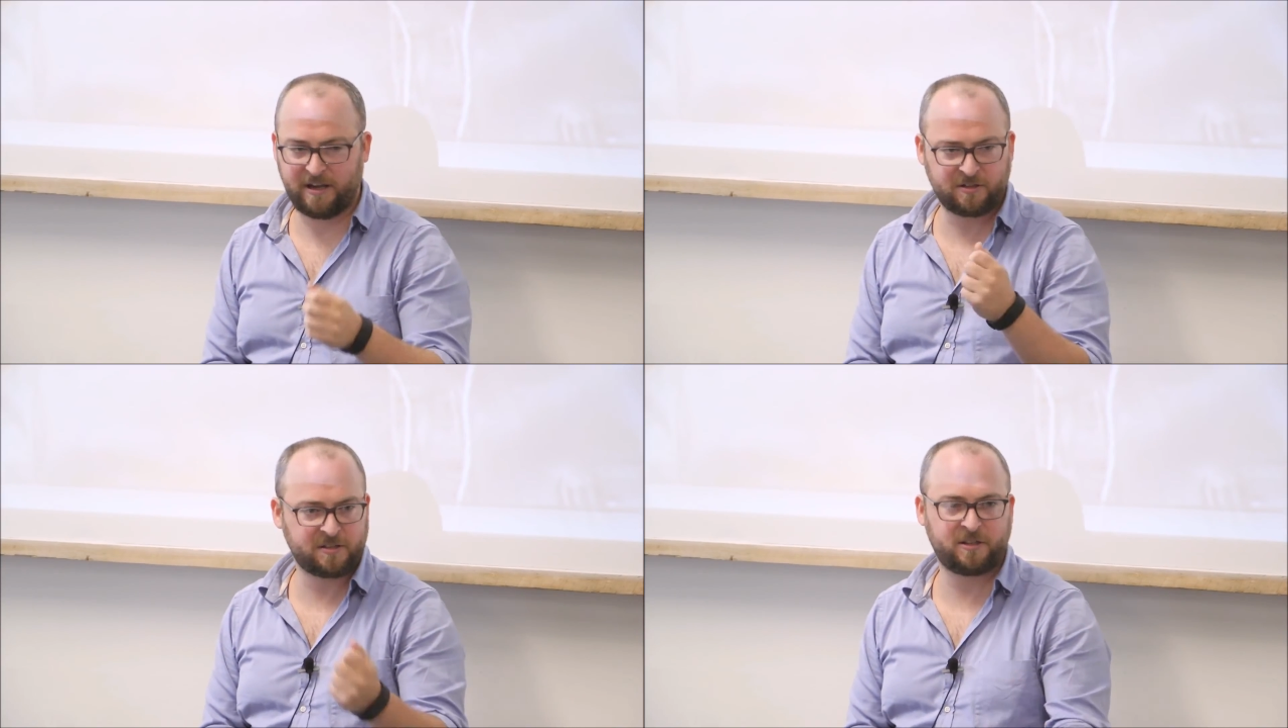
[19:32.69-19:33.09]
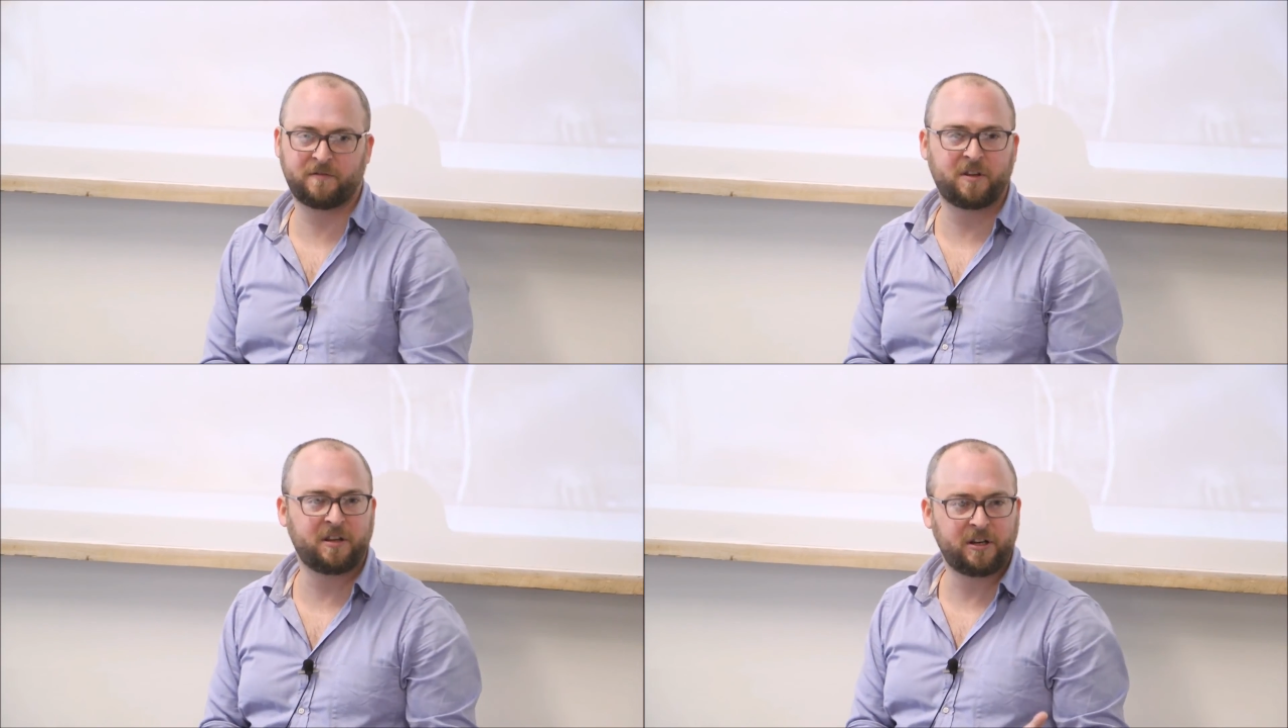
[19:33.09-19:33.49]
Agency
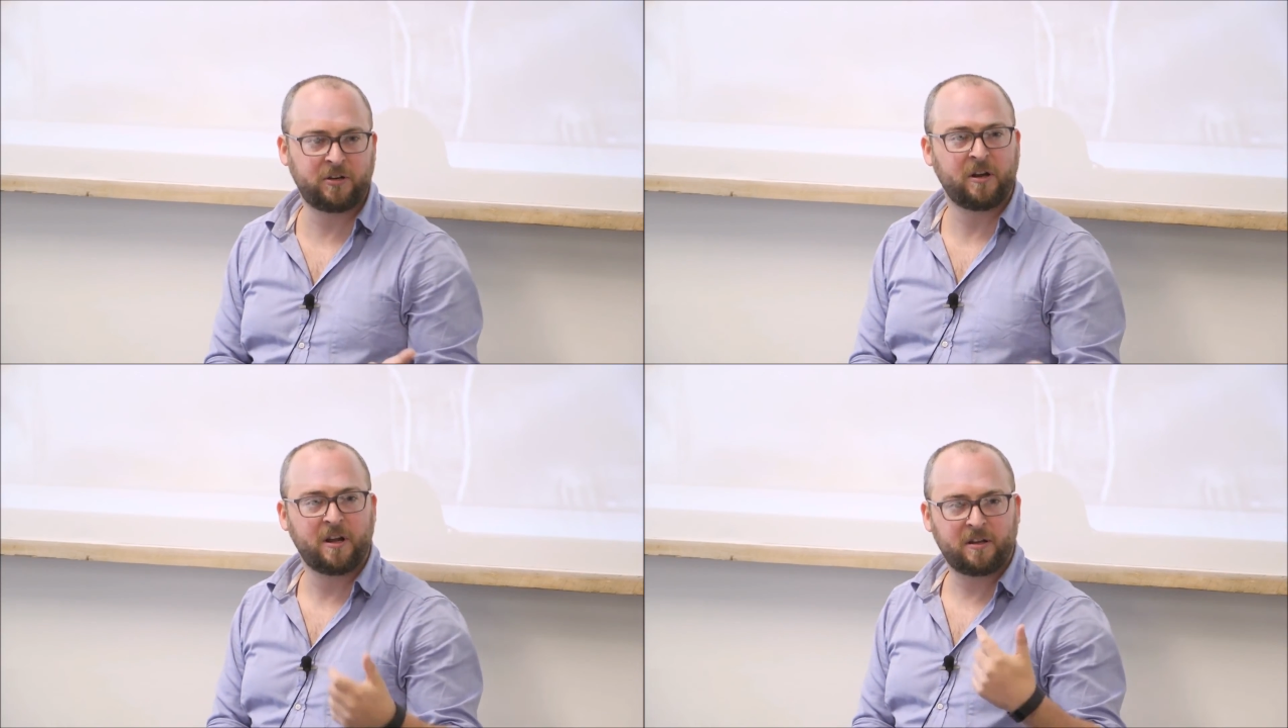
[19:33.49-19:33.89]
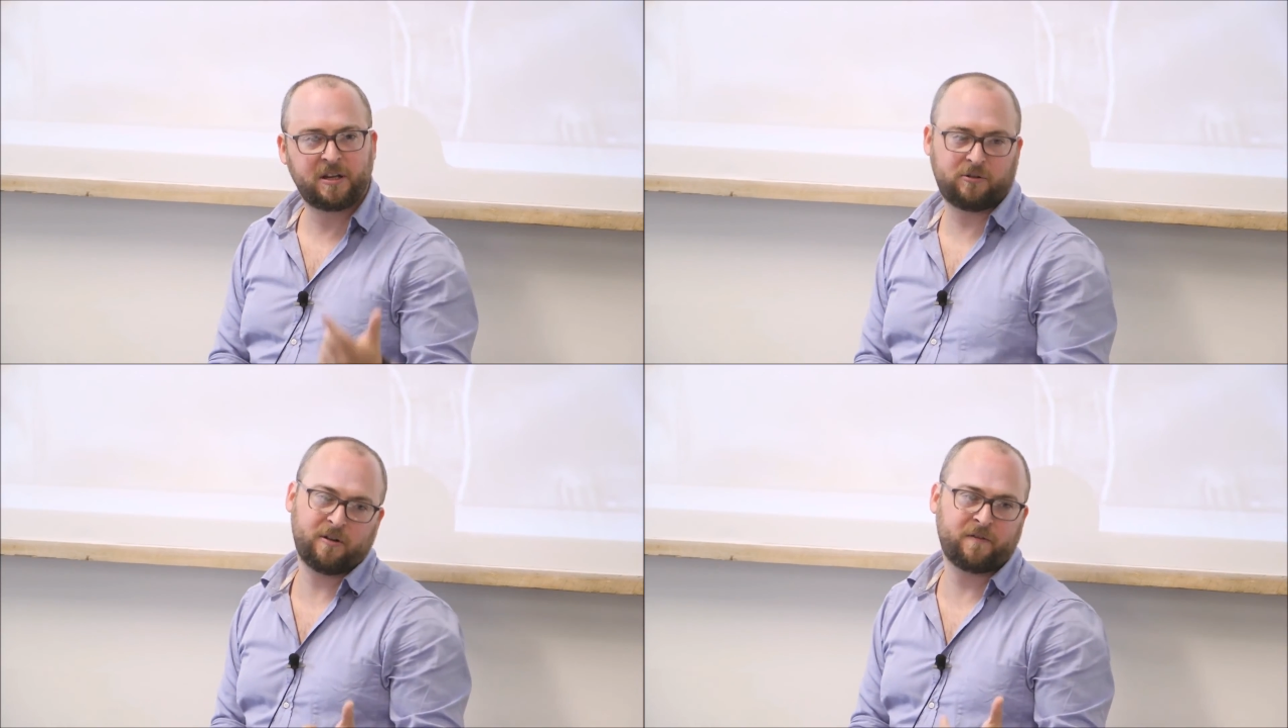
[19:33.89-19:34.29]
of the Year,
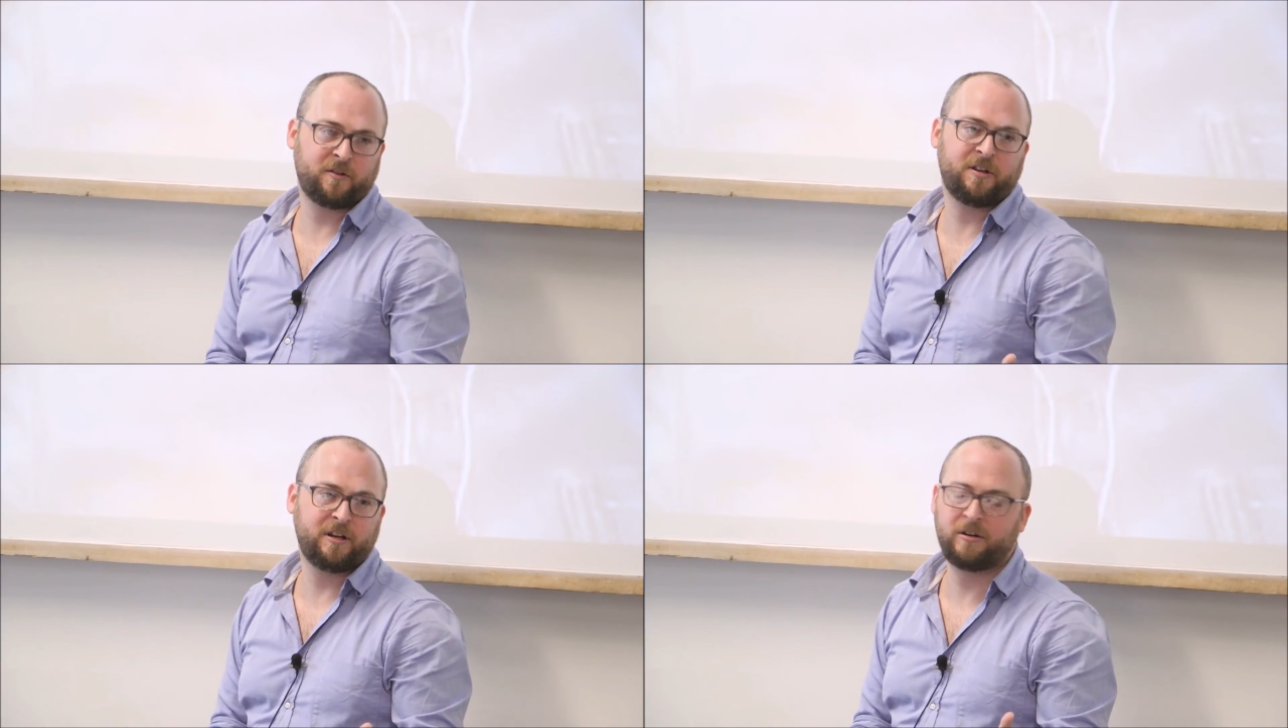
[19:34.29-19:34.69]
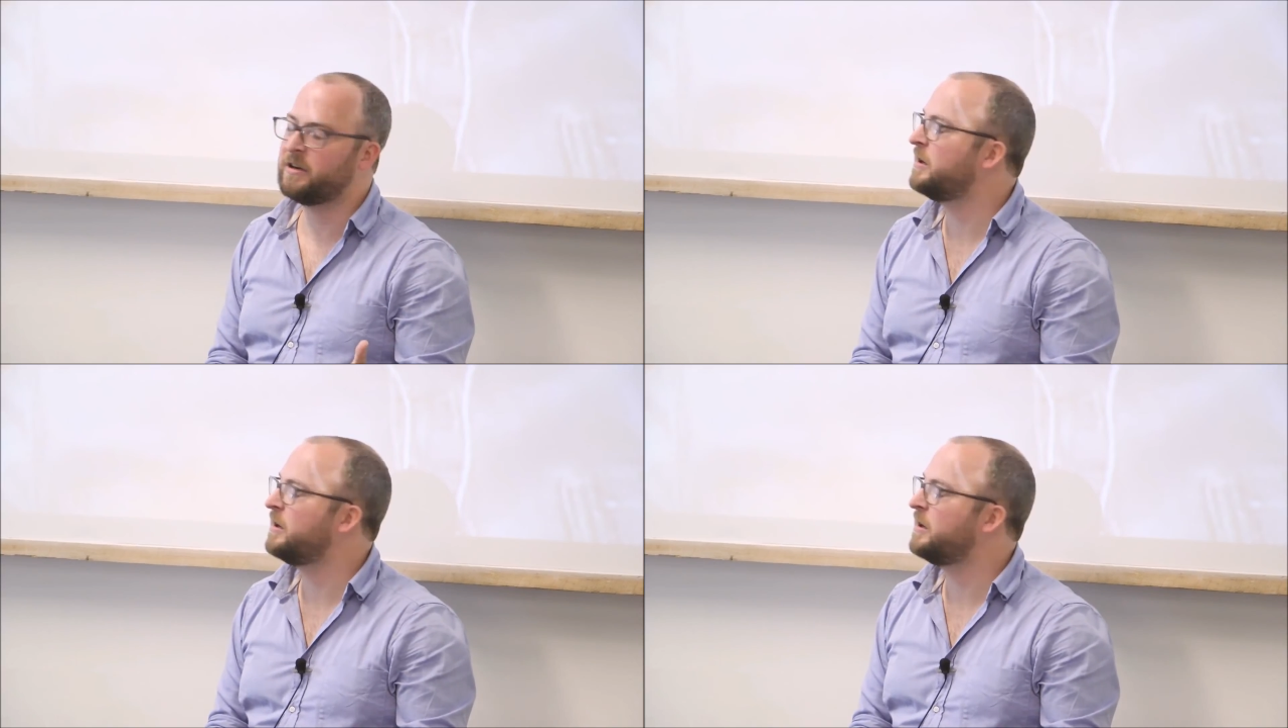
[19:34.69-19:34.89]
year after year